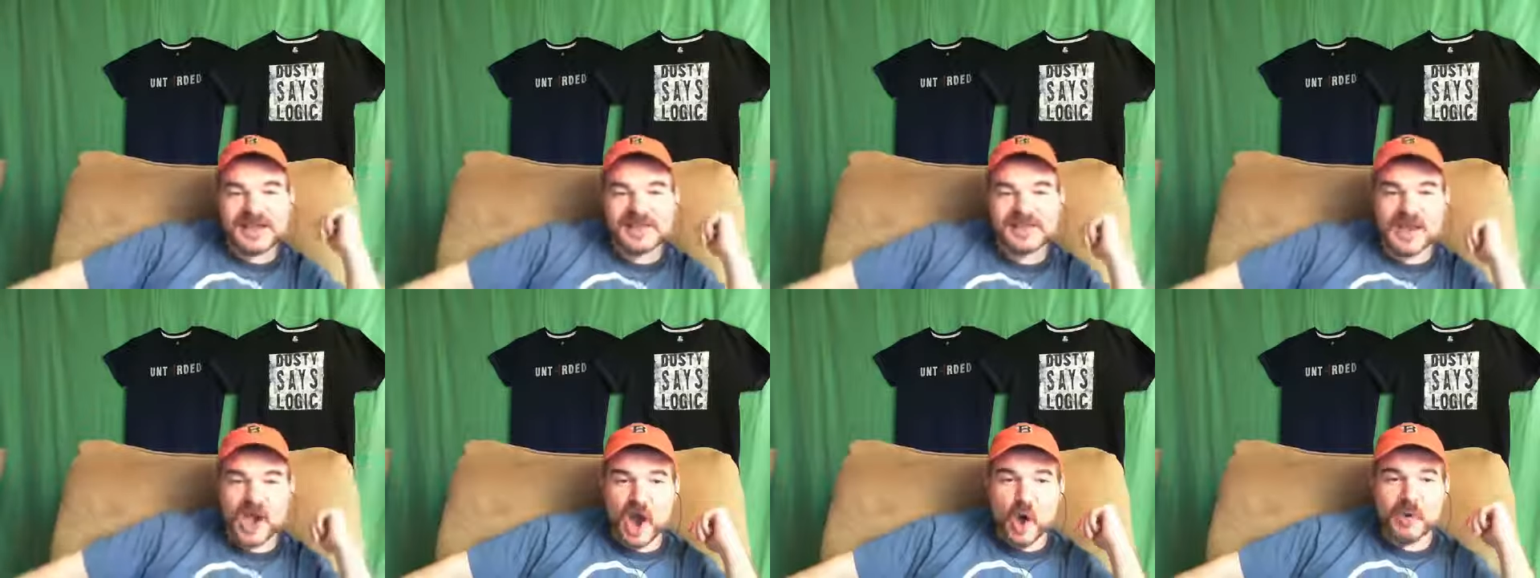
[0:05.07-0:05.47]

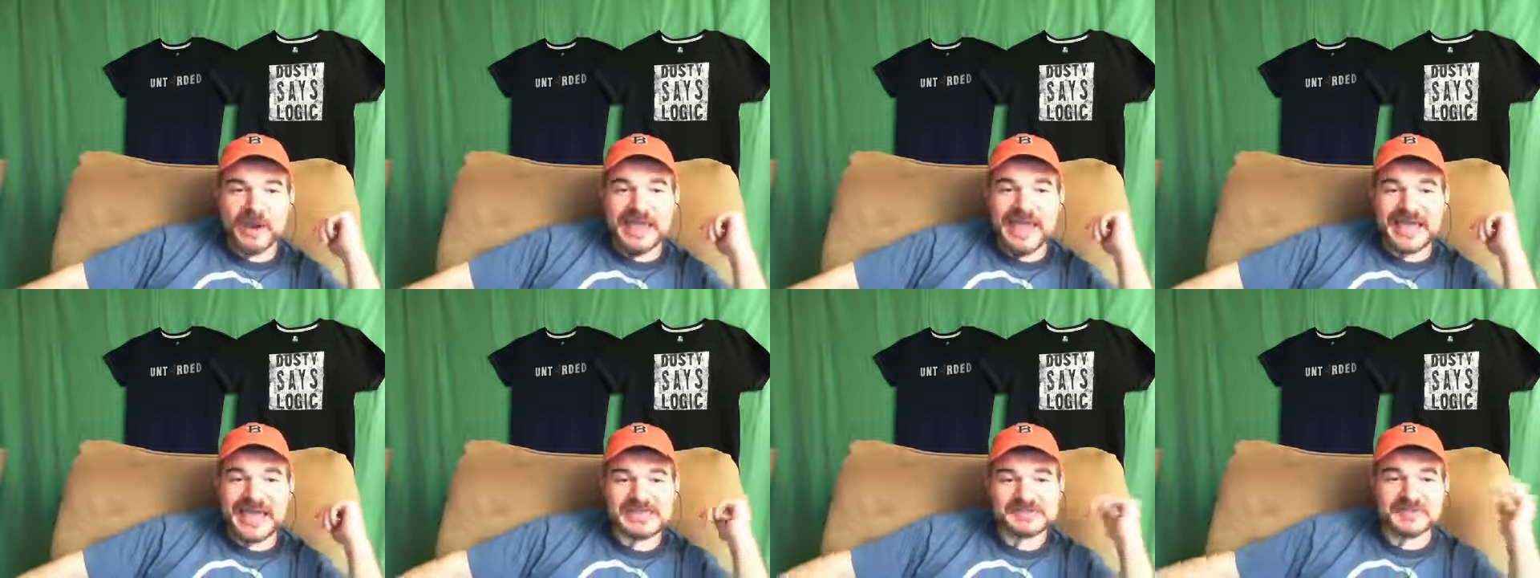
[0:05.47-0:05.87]
and the
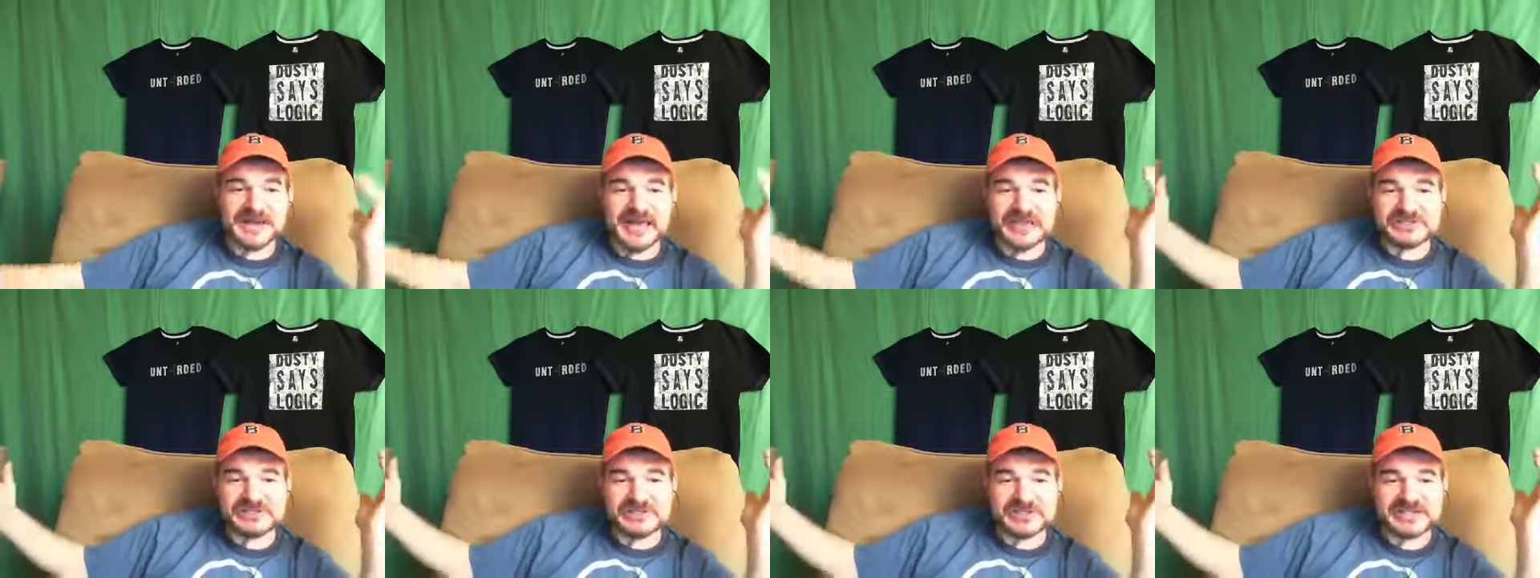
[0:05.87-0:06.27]
only
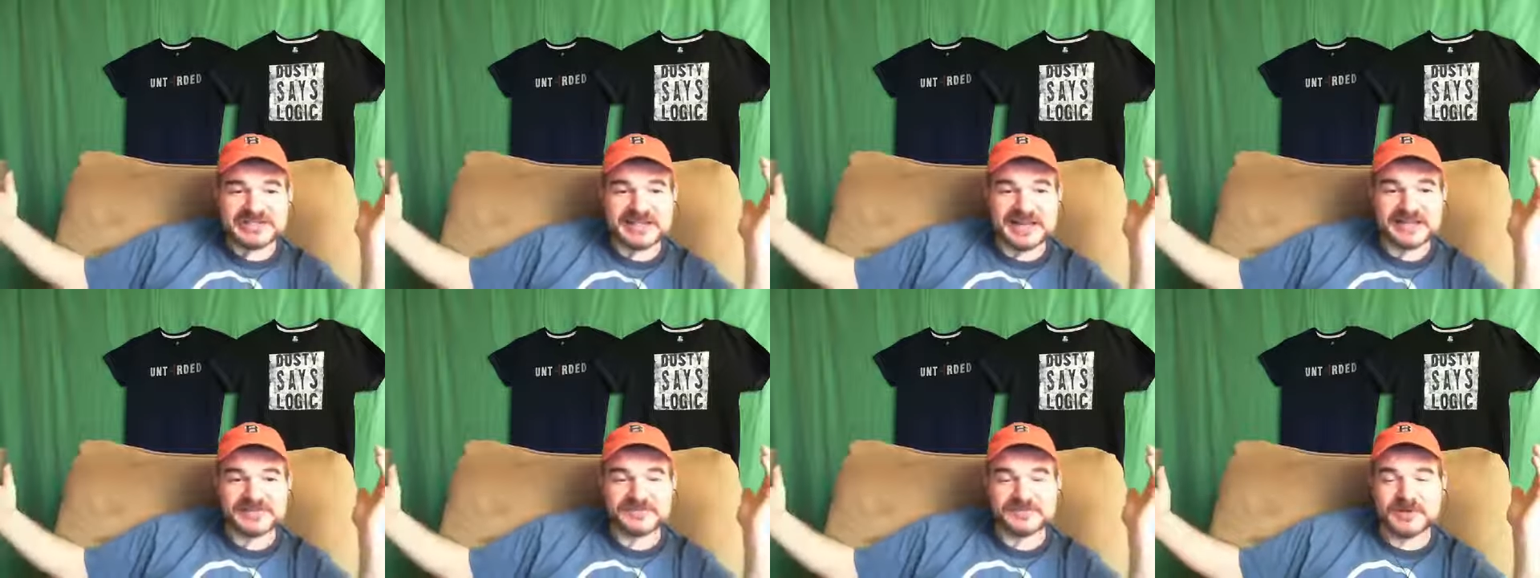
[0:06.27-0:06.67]
explanation
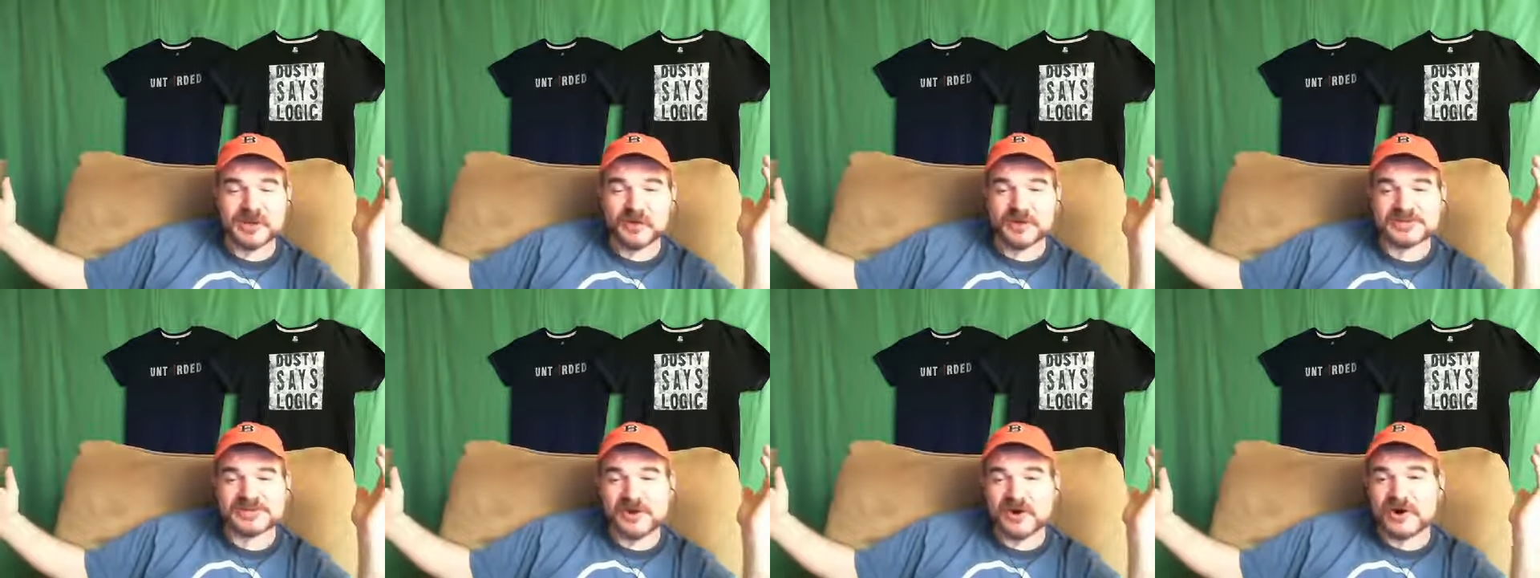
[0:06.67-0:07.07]
is that it's from
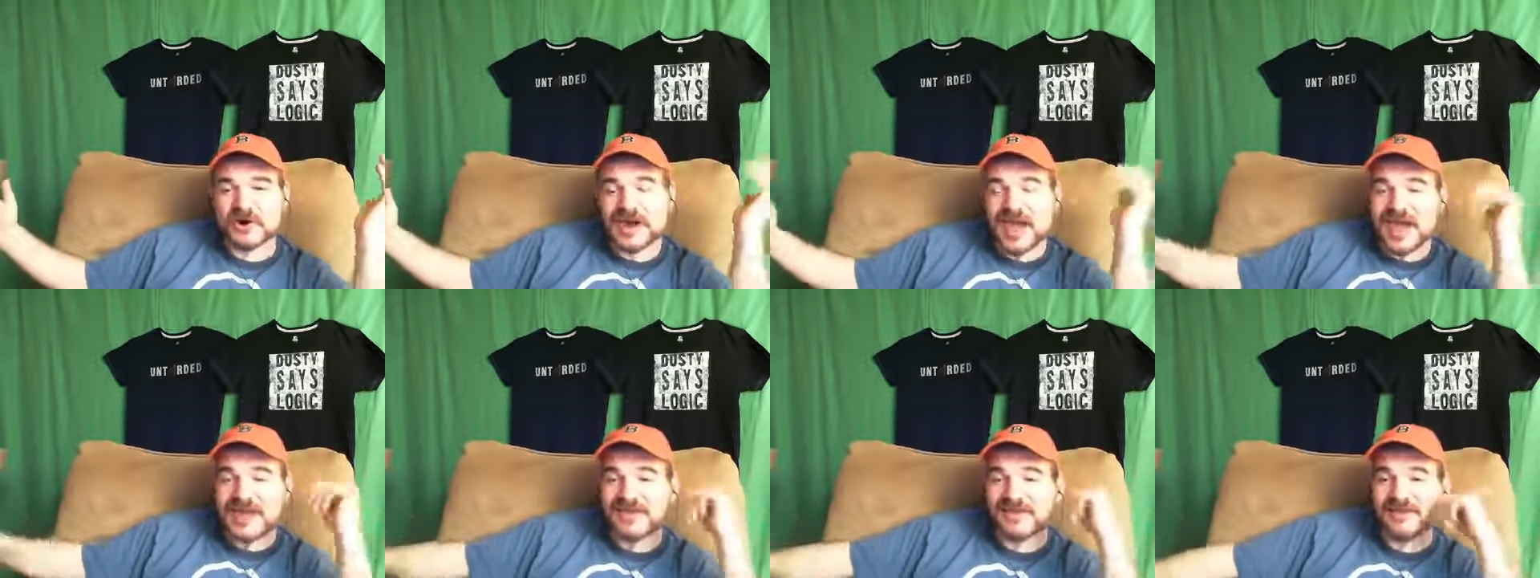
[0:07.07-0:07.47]
Noah's
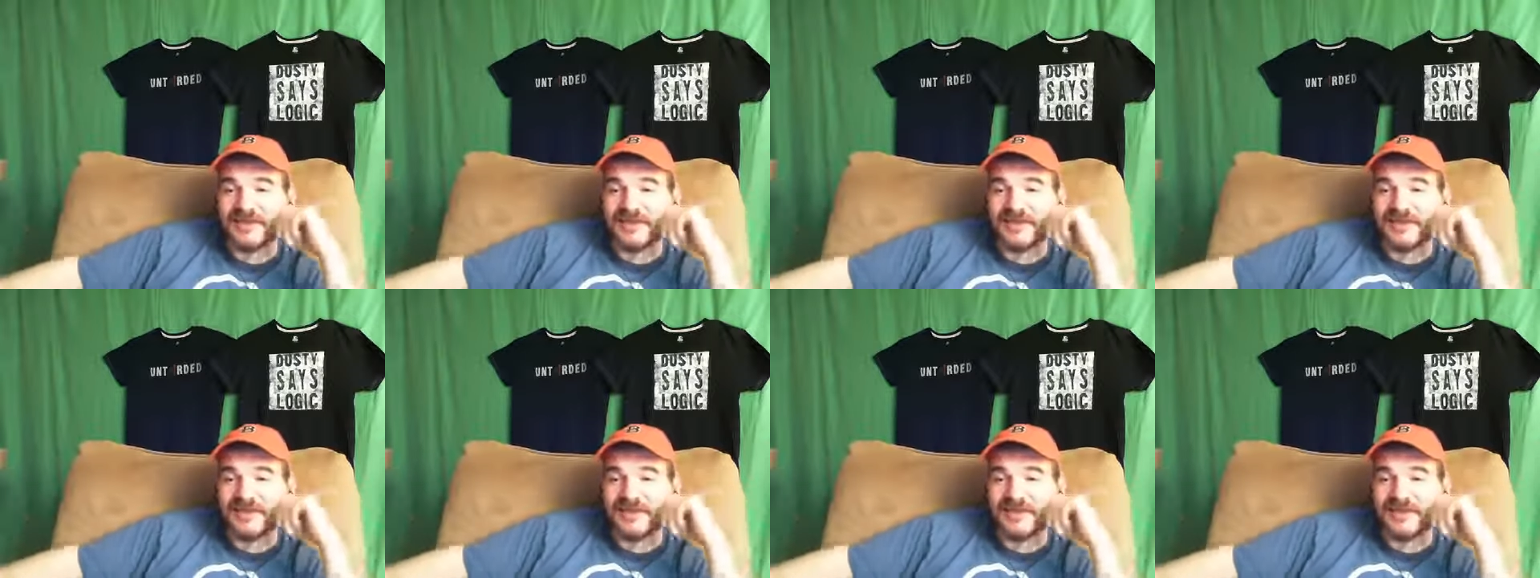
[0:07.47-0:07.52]
Ark.